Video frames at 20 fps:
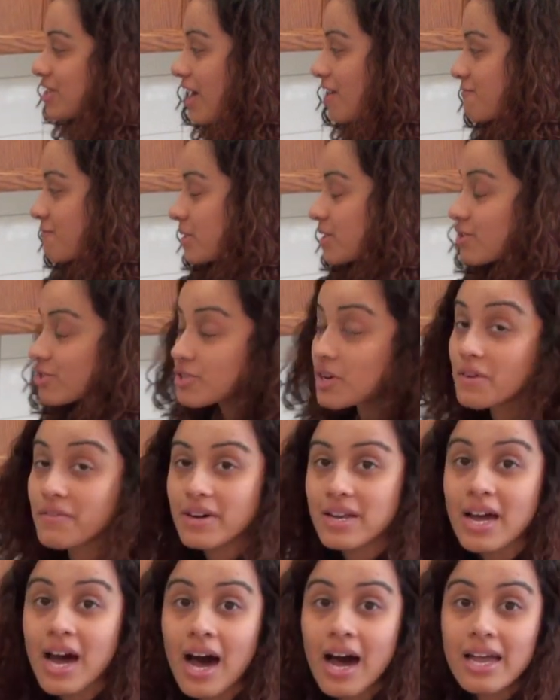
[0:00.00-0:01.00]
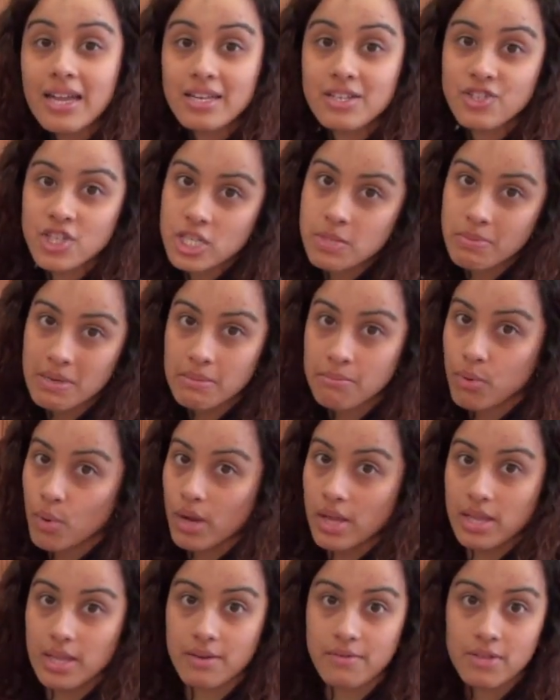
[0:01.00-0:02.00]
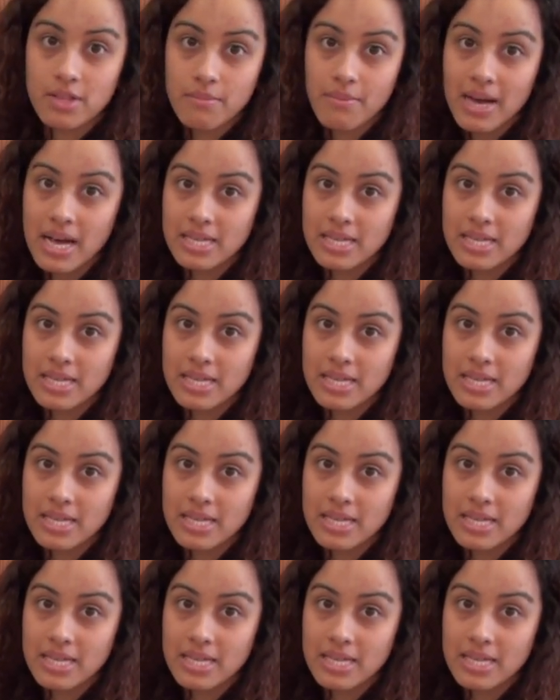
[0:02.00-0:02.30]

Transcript: I've put the stove on high and it's just been boiling for the